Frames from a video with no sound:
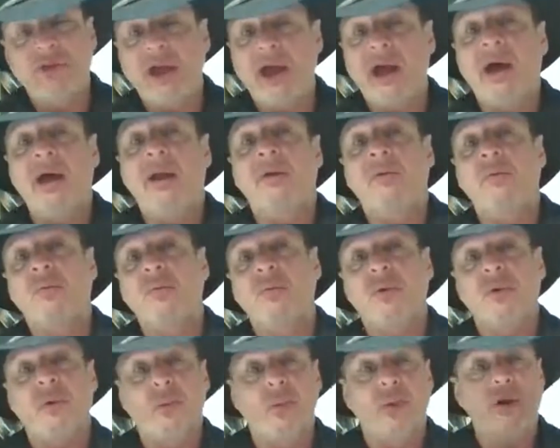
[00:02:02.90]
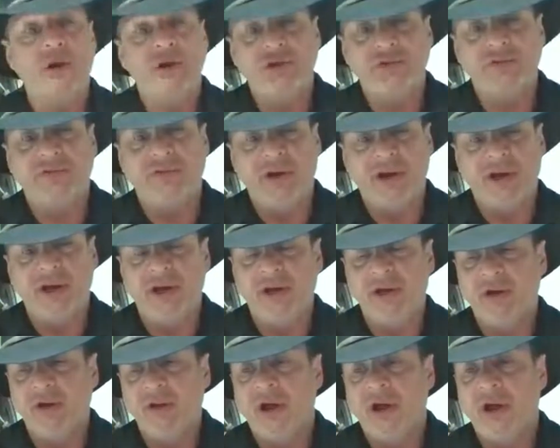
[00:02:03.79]
that? And where did you find it
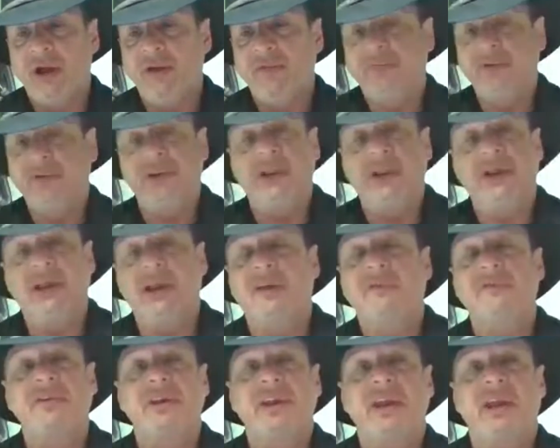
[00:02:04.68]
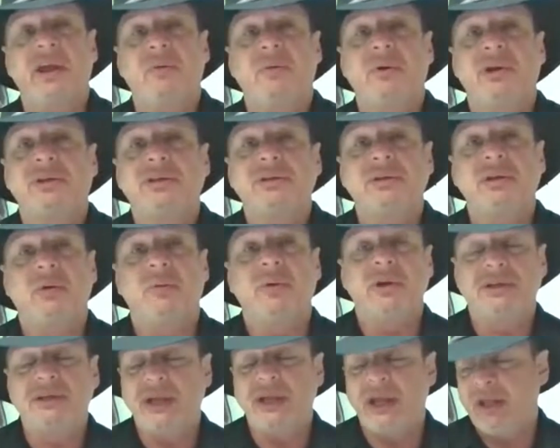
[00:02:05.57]
in your life? And like every day, I want
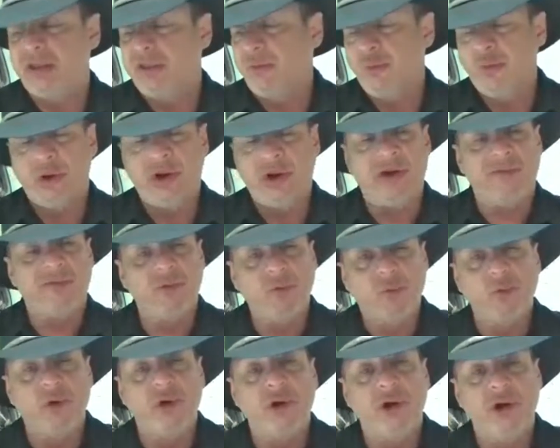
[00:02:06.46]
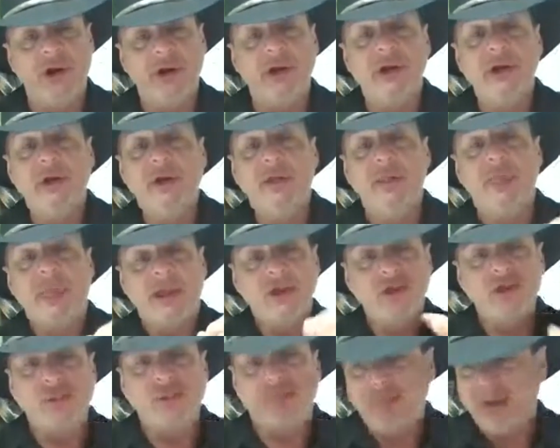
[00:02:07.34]
to take whatever word
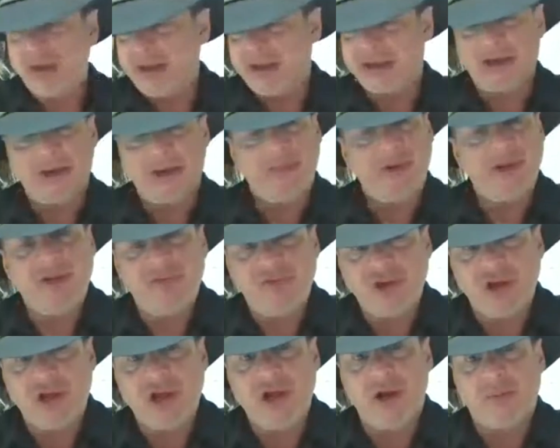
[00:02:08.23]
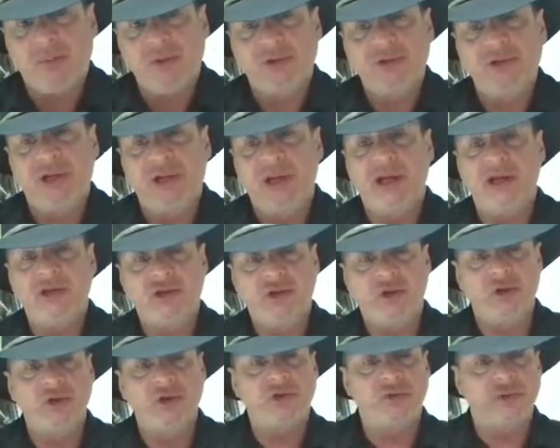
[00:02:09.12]
you pick, and I'm going to give you a couple today. I
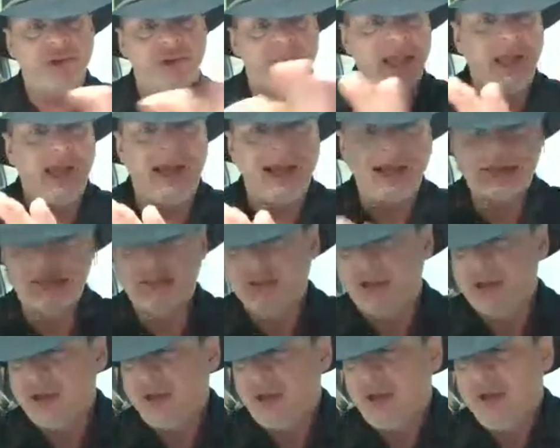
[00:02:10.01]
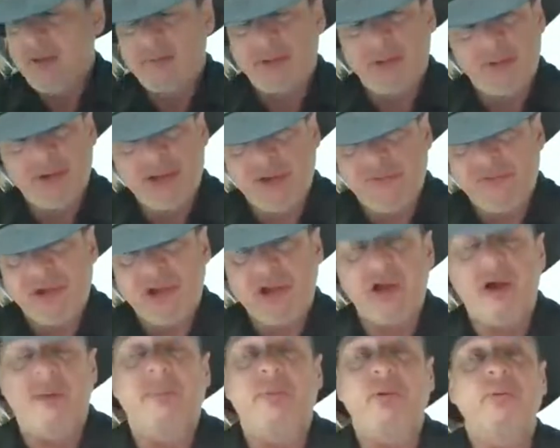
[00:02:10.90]
chose relax. I'm going to give you a
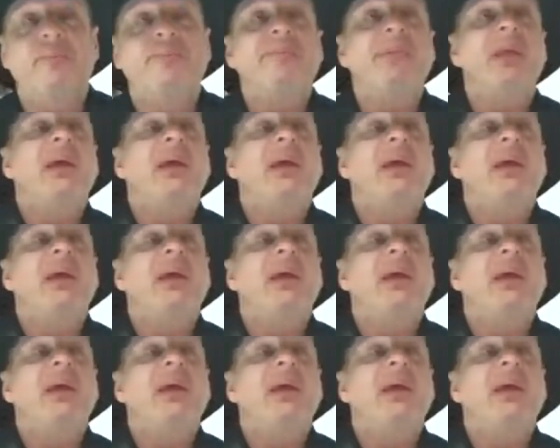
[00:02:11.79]
couple,